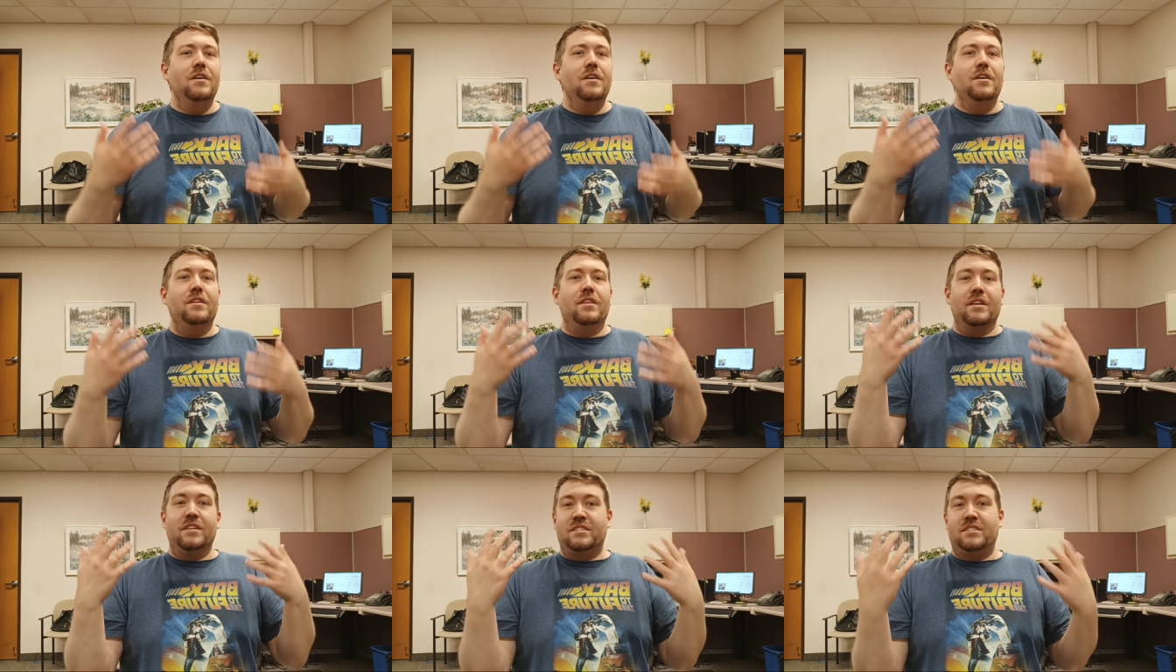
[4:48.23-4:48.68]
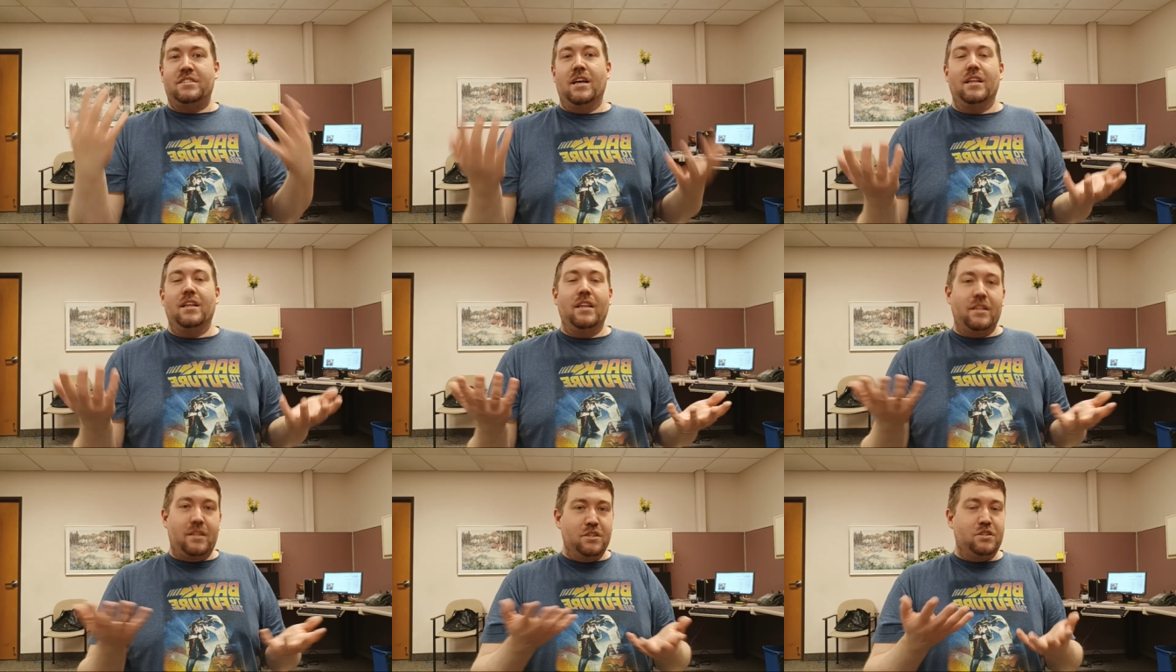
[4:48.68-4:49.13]
The set,
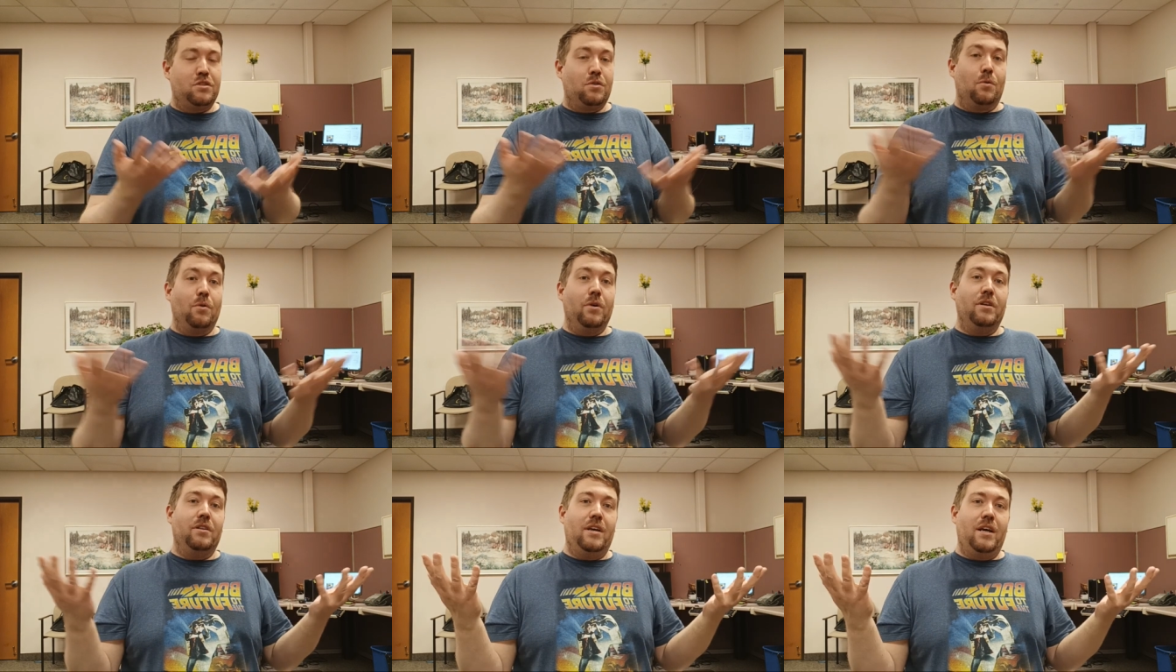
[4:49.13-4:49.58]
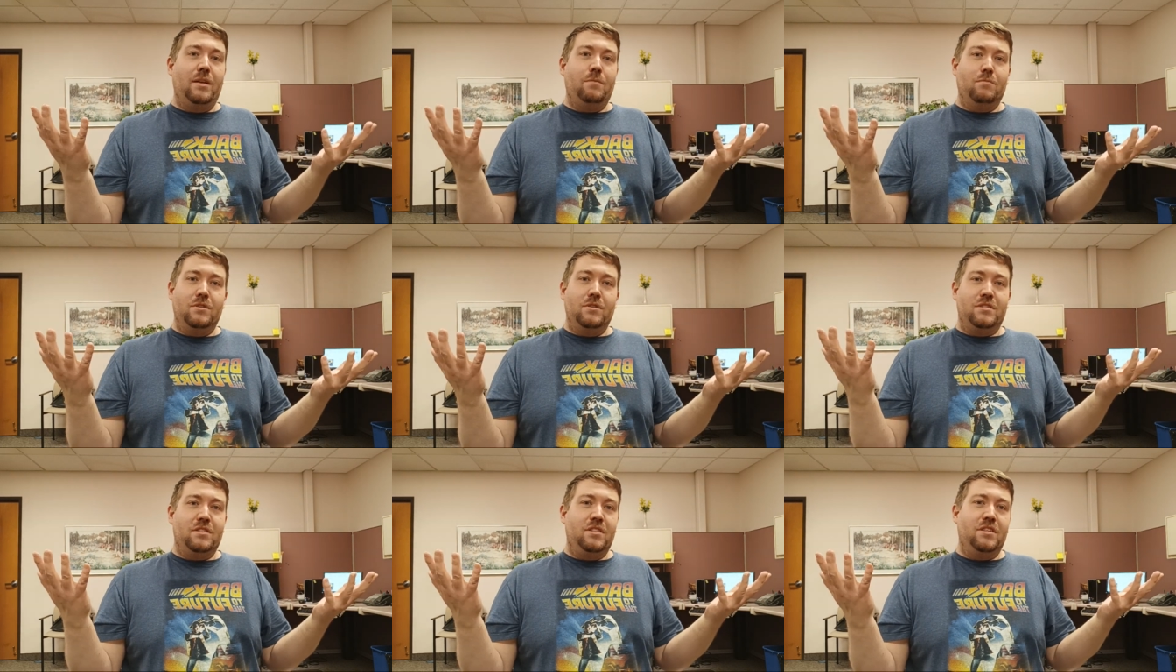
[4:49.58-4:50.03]
like the storyline
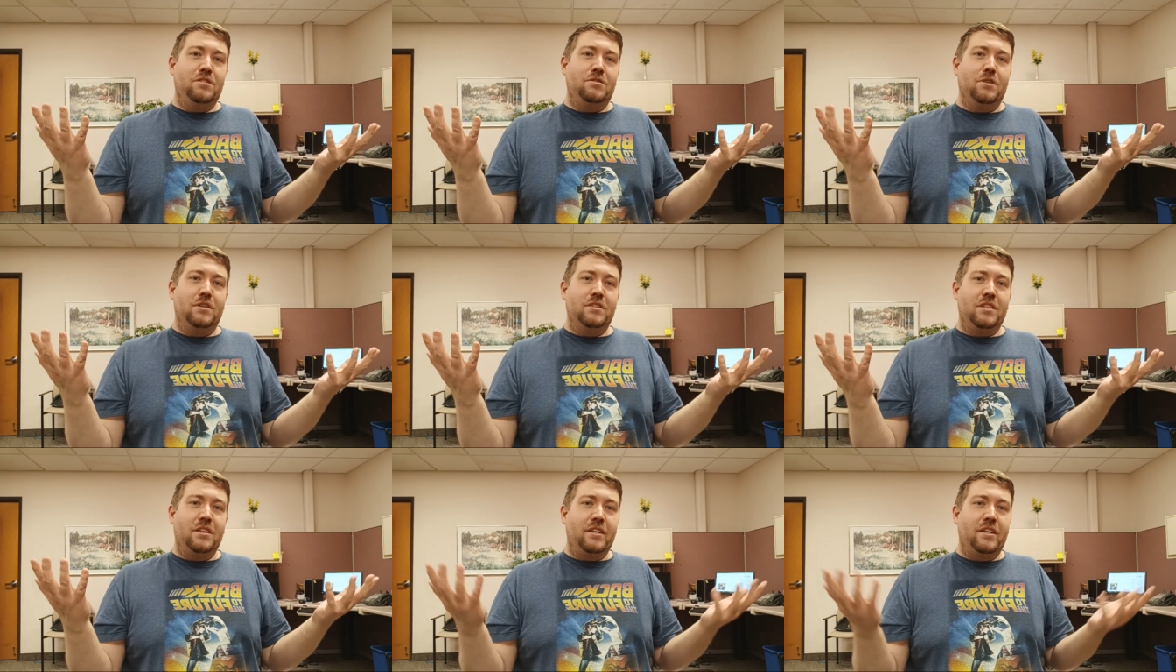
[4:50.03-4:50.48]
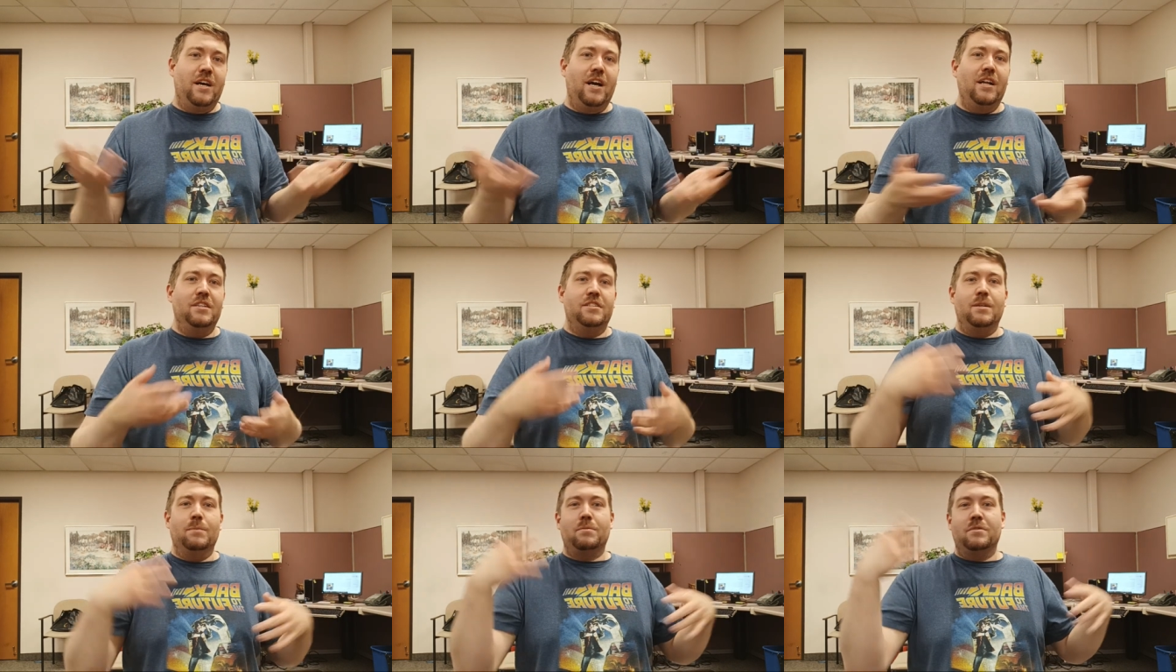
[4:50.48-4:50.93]
was an interesting concept,